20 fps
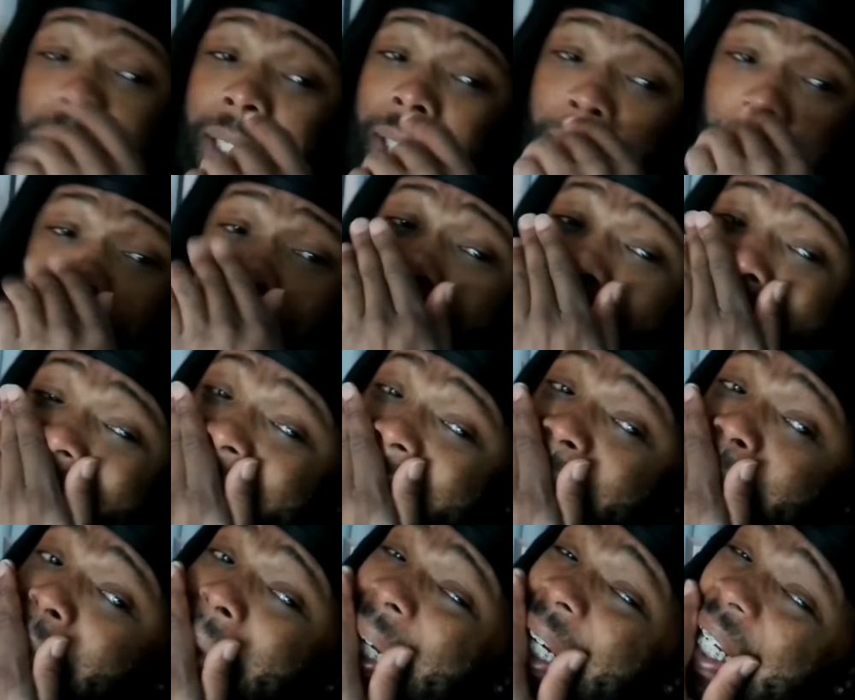hundred out of
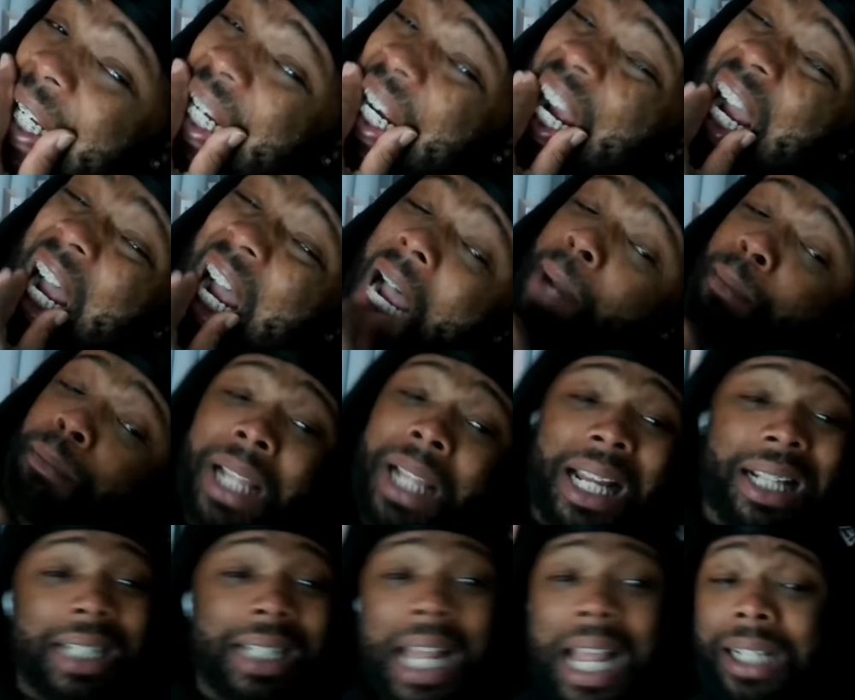pocket, but I'm
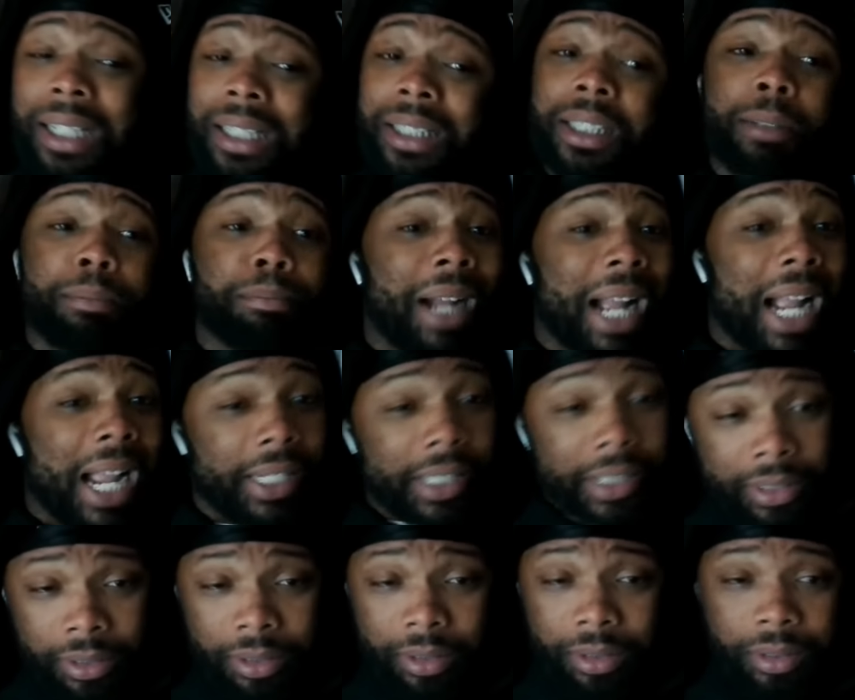not knocking it. Buy
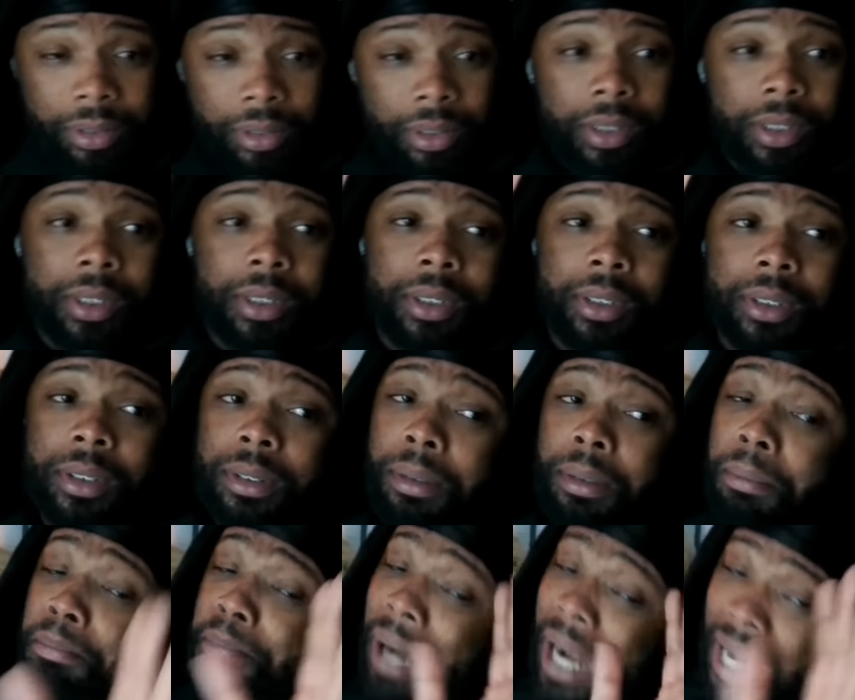it,
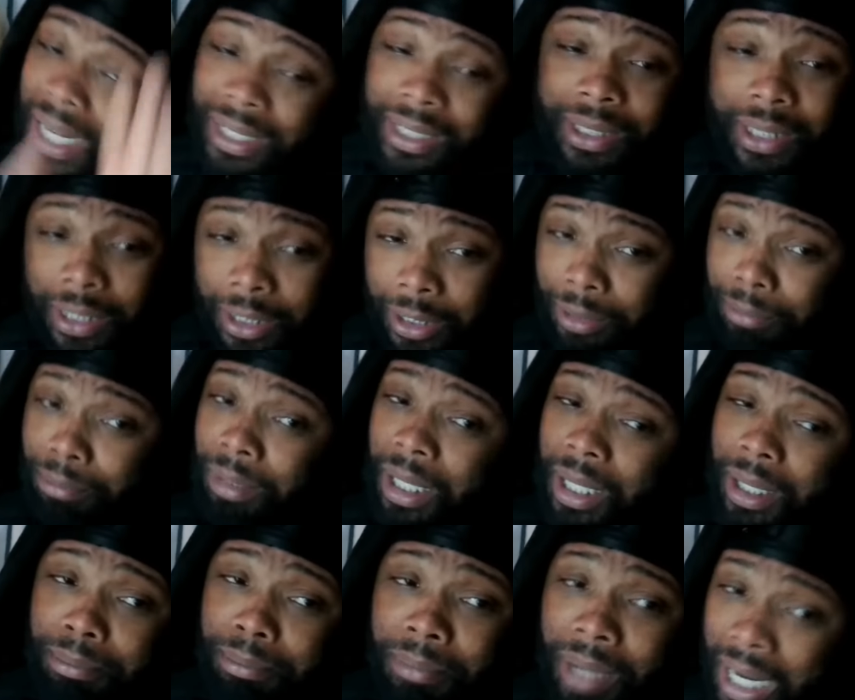buy it,
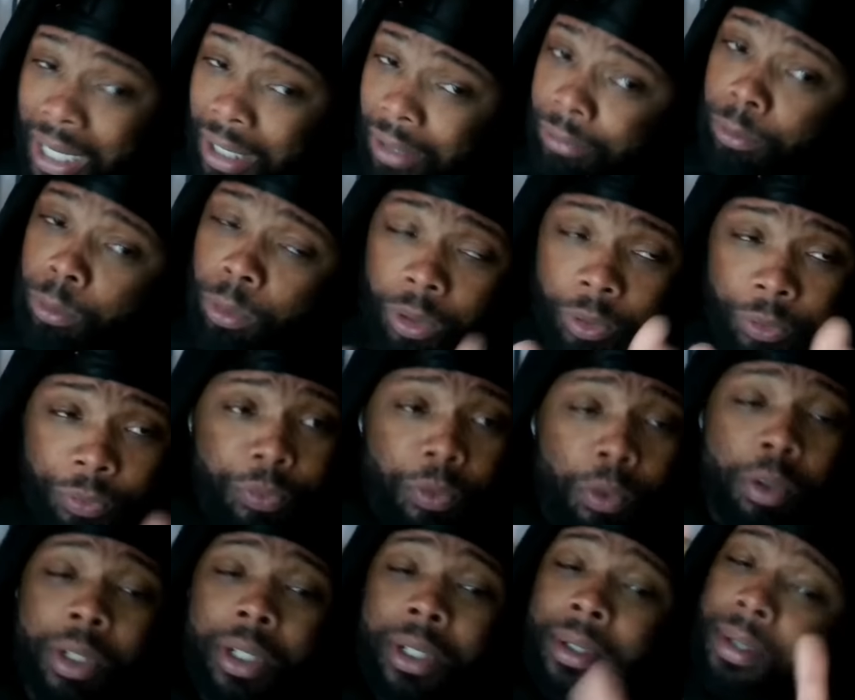everybody. Buy it if you can
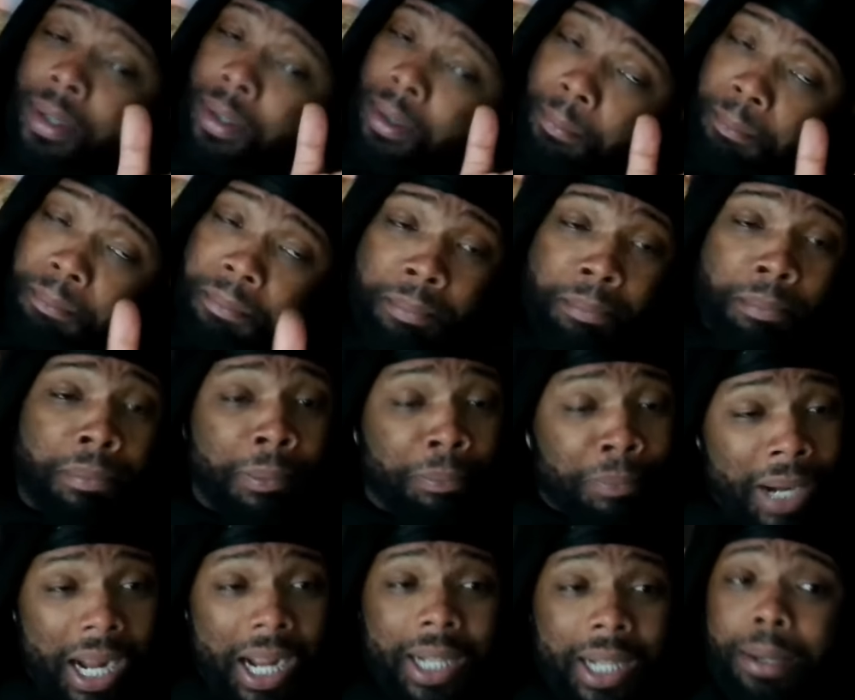afford it,
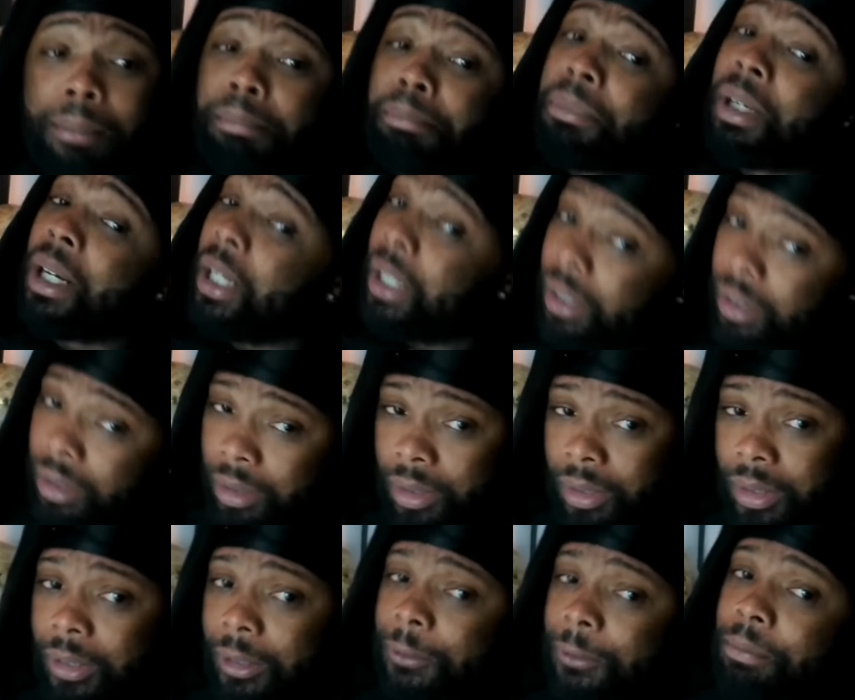but buy it. But
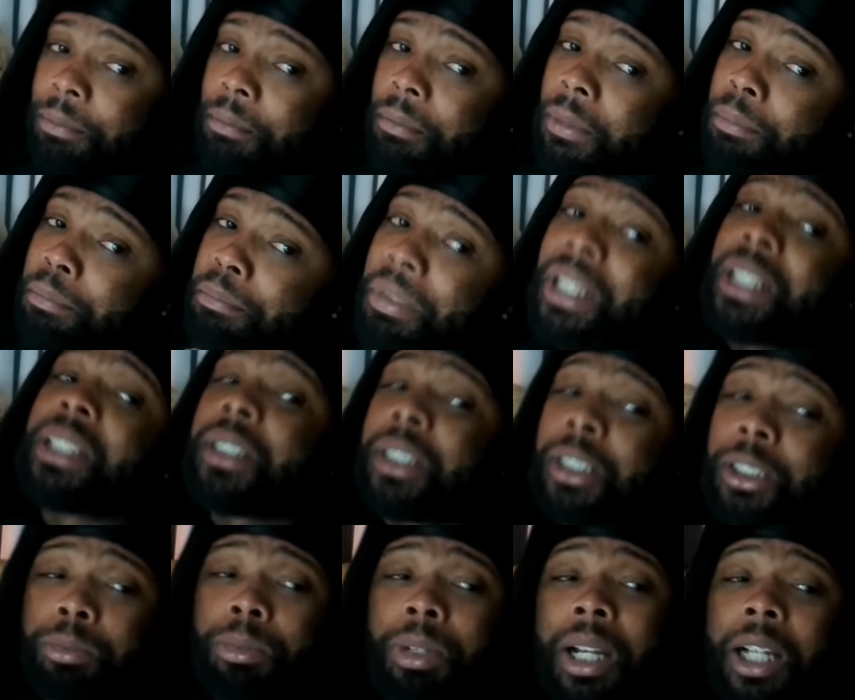
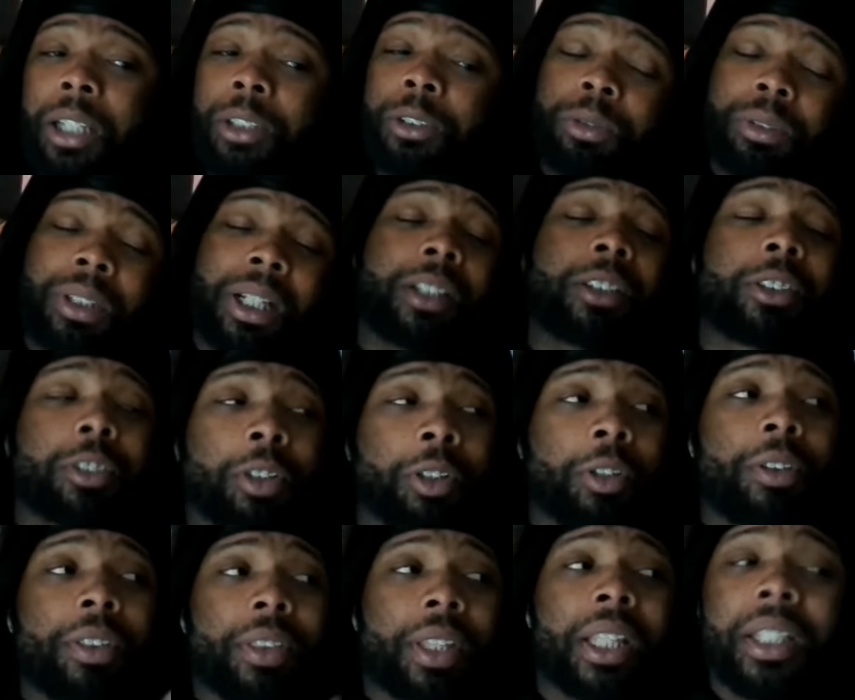business wise, we gotta
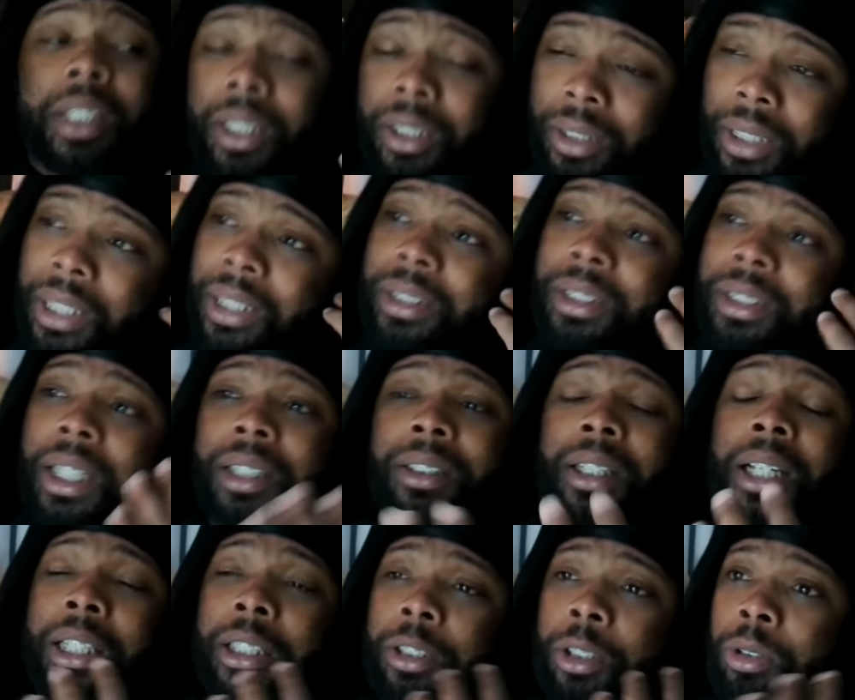start thinking like that.
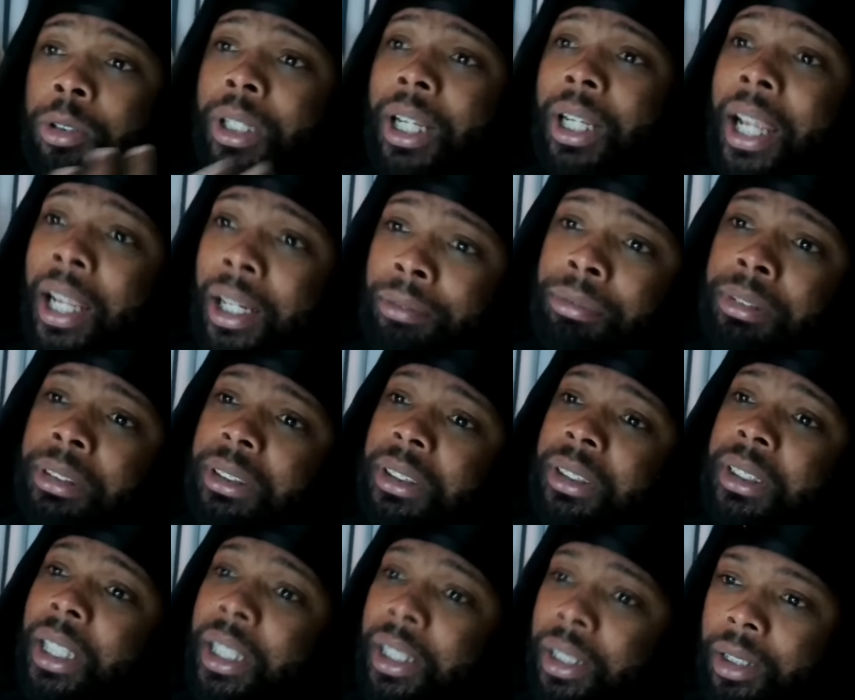Like yo, the average
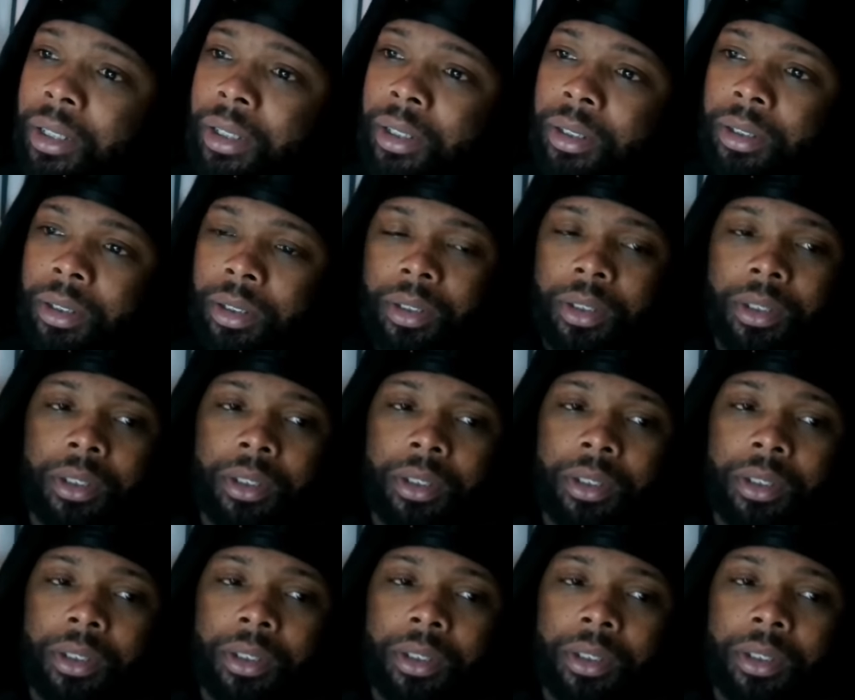nigga